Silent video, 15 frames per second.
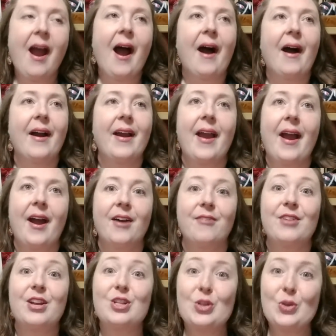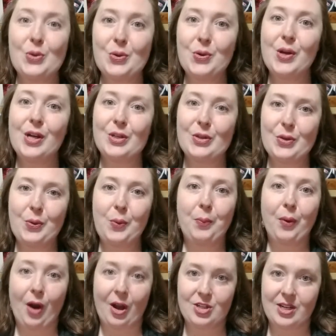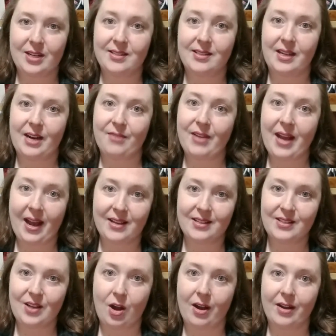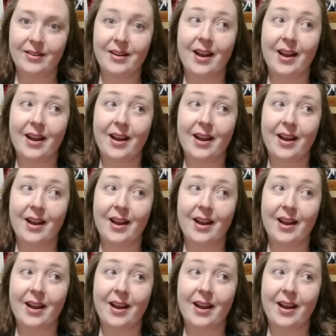I have 2 new projects that I've cast on.